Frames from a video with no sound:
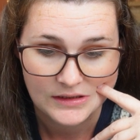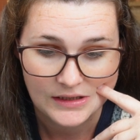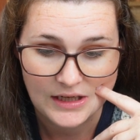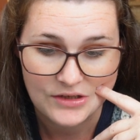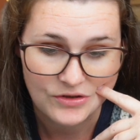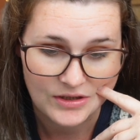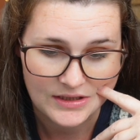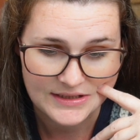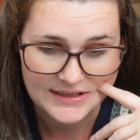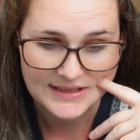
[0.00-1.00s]
and you can
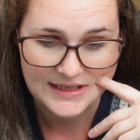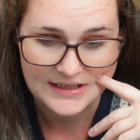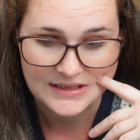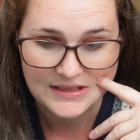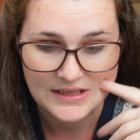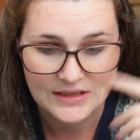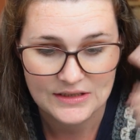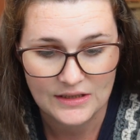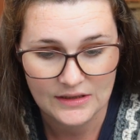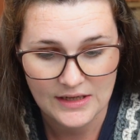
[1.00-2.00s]
extend
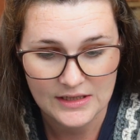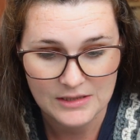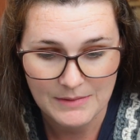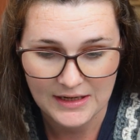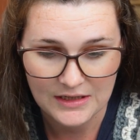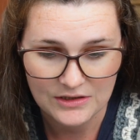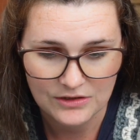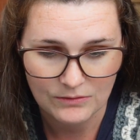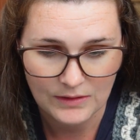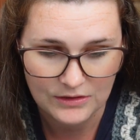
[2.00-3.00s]
it to make it
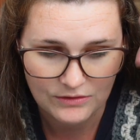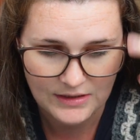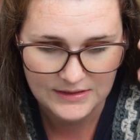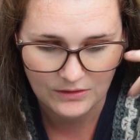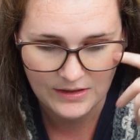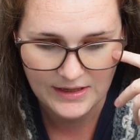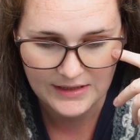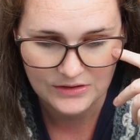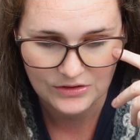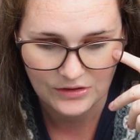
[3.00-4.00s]
into a dress or a
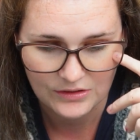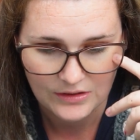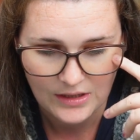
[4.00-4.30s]
nightshirt.